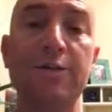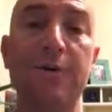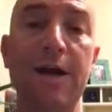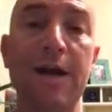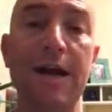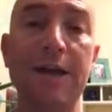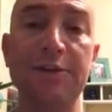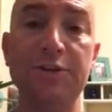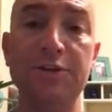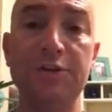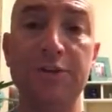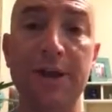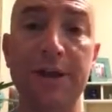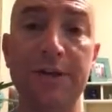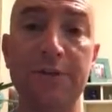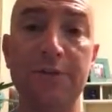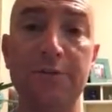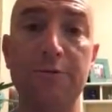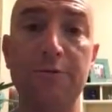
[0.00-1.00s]
So as you
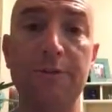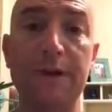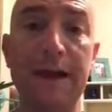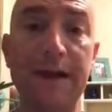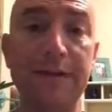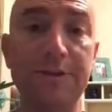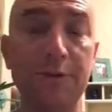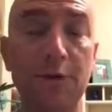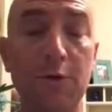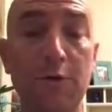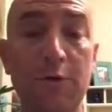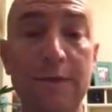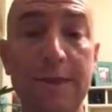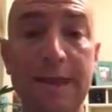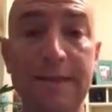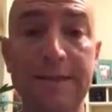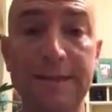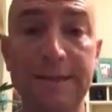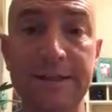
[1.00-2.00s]
try to go fast over
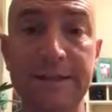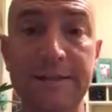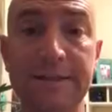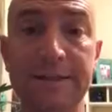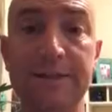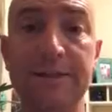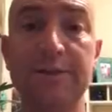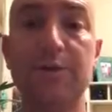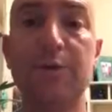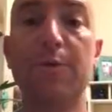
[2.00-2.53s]
that distance,